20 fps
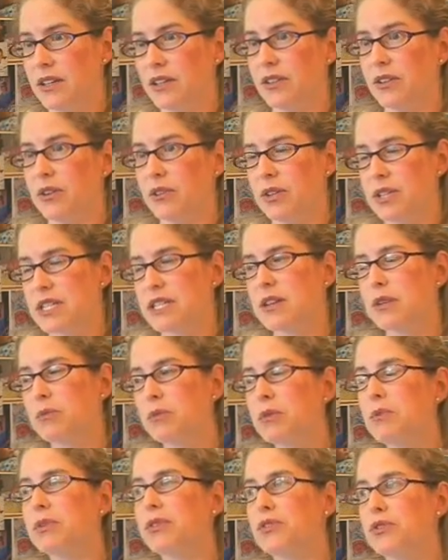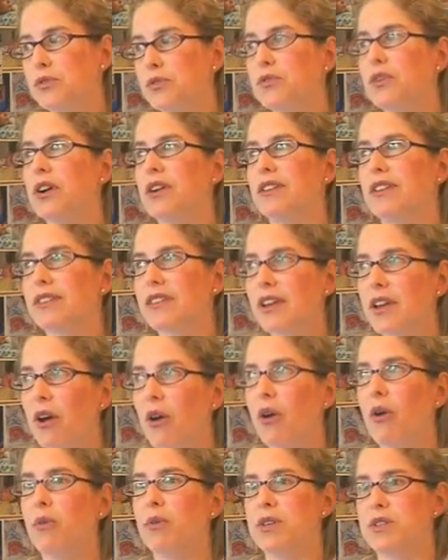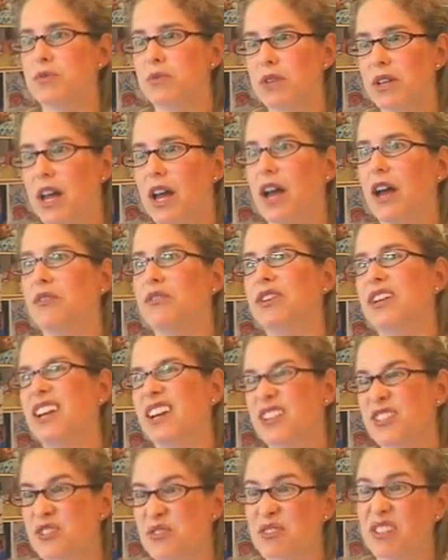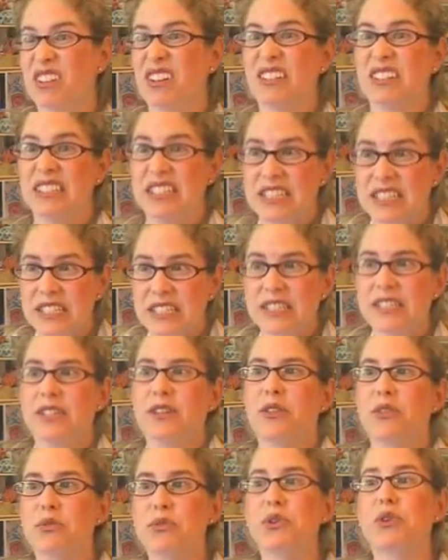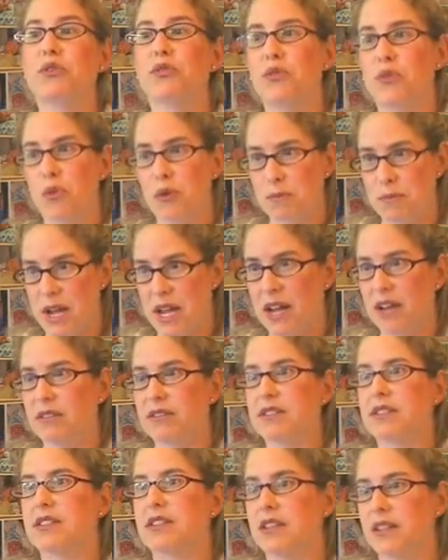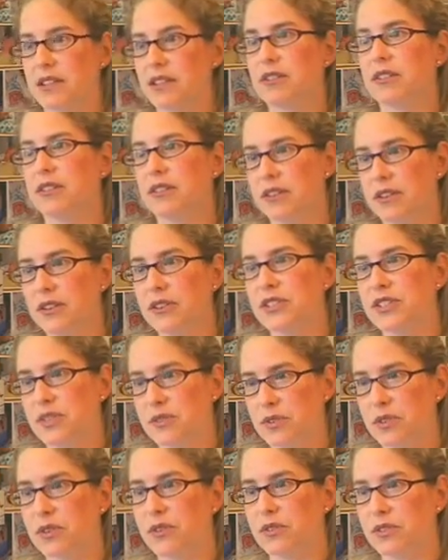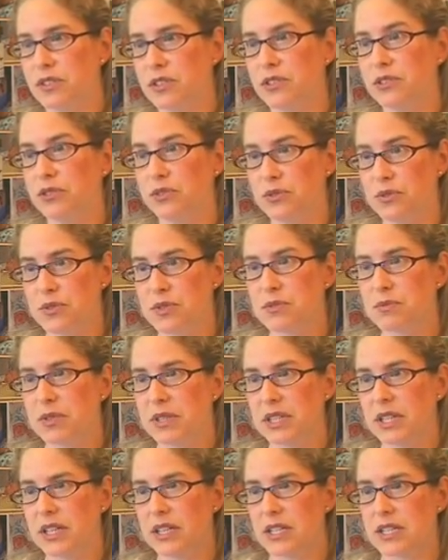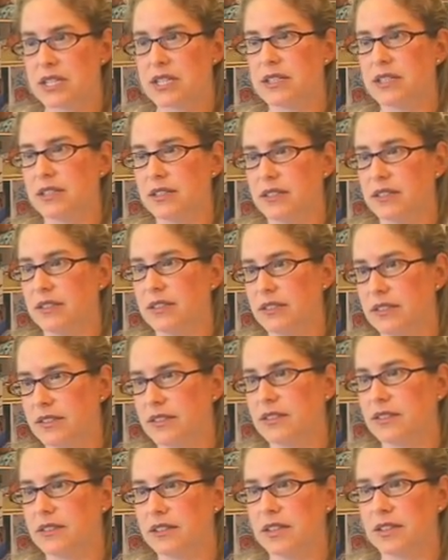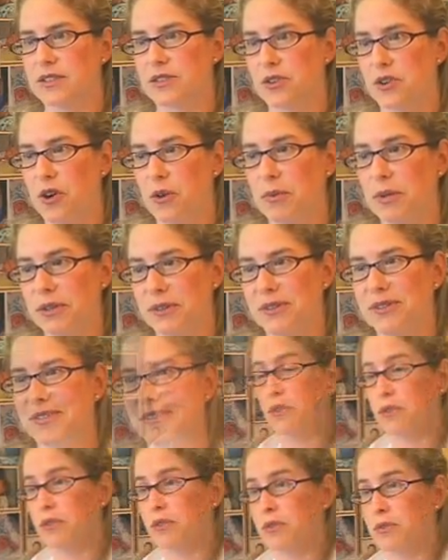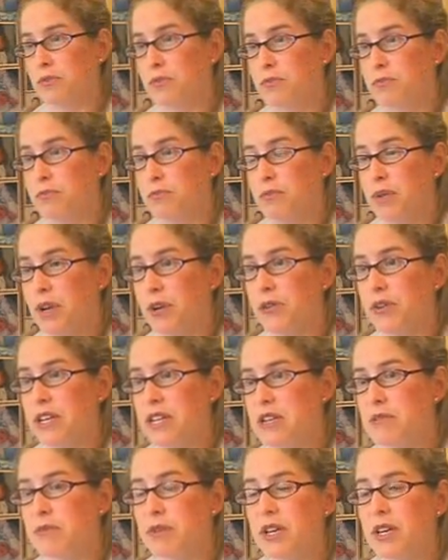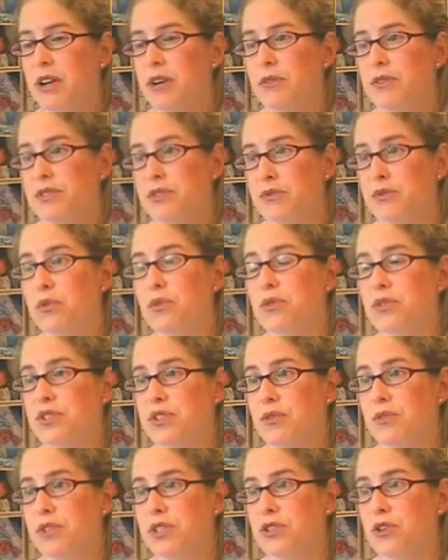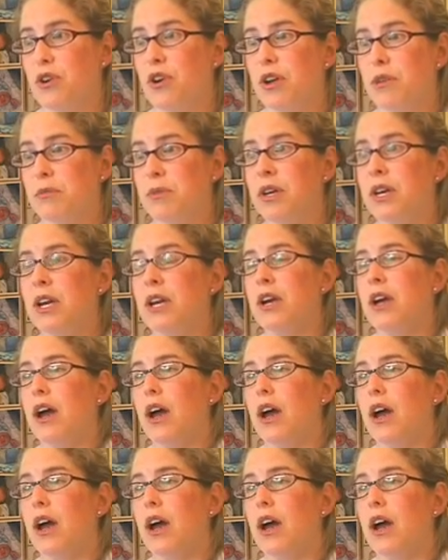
You know, and some women do find that they always will have an extra 3 or 4 pounds that are difficult to lose, but that's common. For the perineum care is, of course, every time